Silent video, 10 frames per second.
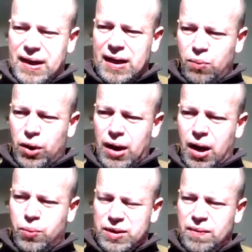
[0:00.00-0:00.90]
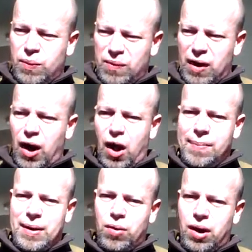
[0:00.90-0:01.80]
I think it would go with a
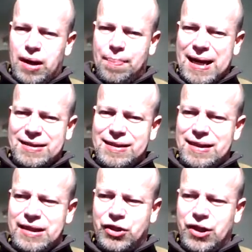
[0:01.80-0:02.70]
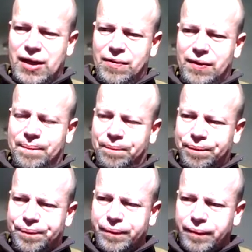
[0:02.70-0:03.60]
light meal, like a pasta dish even.
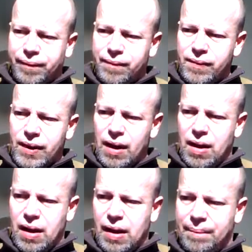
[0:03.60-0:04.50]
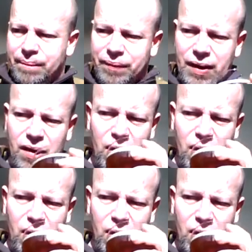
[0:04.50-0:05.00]
But